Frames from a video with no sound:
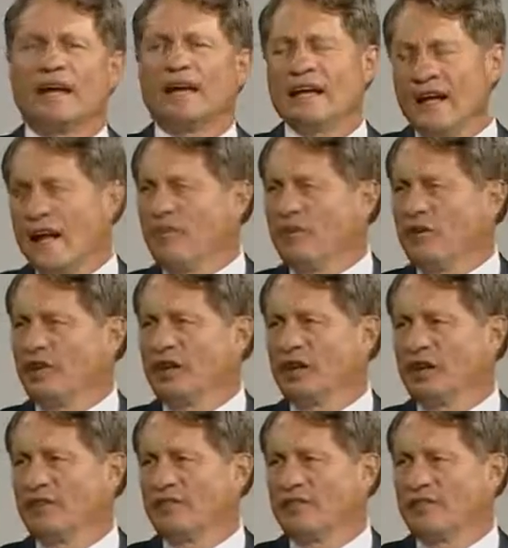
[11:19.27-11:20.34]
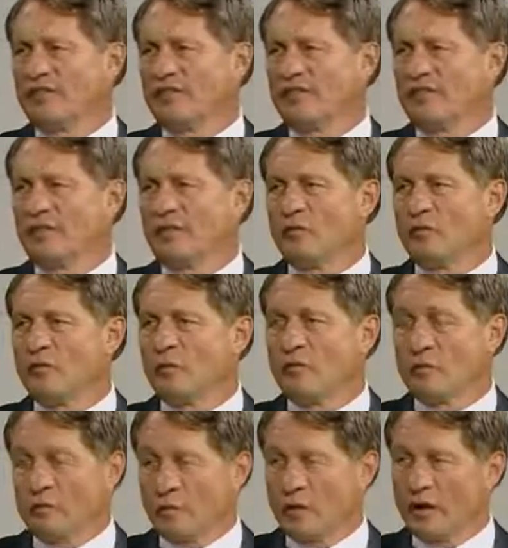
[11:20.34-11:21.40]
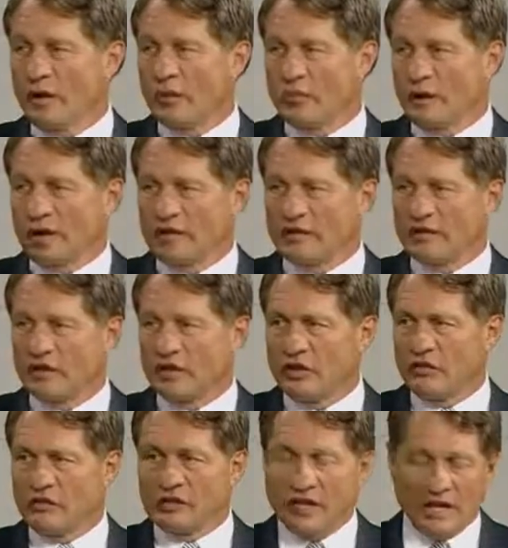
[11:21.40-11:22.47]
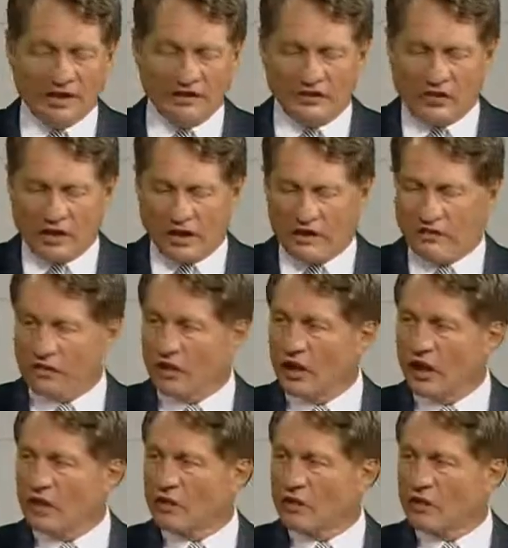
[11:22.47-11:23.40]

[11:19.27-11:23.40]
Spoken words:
In Africa, with the moringa plants, they used to take the seeds,